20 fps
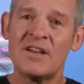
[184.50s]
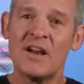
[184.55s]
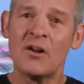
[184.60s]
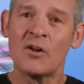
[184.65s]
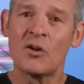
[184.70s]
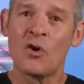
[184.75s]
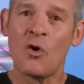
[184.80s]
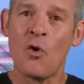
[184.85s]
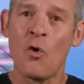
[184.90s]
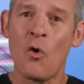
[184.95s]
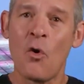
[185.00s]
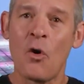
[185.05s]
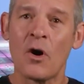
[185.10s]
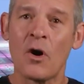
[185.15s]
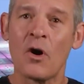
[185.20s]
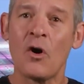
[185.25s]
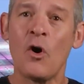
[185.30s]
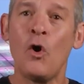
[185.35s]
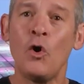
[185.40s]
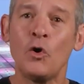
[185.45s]
As soon as
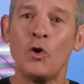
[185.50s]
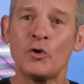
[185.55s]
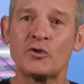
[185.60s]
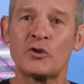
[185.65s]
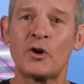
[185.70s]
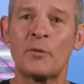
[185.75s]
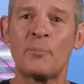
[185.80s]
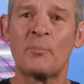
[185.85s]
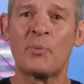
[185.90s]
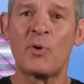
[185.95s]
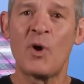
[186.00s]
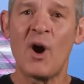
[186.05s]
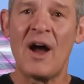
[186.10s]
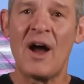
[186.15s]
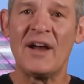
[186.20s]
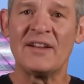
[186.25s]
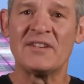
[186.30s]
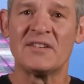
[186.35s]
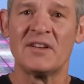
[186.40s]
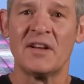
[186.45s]
Lunar Lake hits the
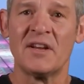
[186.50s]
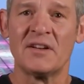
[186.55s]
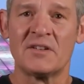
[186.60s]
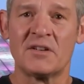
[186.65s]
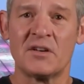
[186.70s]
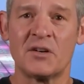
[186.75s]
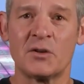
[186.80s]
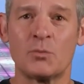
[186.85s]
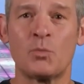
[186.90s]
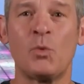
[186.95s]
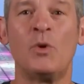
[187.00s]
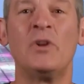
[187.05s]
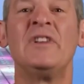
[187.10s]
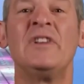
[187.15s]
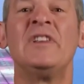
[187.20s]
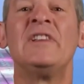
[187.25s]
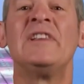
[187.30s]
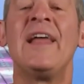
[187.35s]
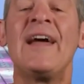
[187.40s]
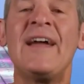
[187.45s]
market, hey, one
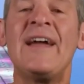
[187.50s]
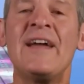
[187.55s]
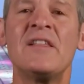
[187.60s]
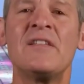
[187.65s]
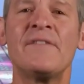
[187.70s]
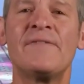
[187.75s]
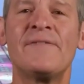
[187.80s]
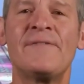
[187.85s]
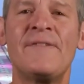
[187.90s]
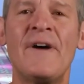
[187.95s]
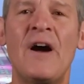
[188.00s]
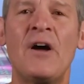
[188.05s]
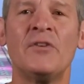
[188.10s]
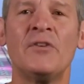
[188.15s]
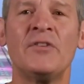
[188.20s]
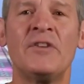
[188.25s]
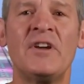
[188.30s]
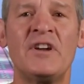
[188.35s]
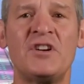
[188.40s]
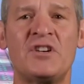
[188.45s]
can hope,
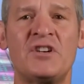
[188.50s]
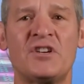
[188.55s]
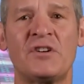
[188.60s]
right?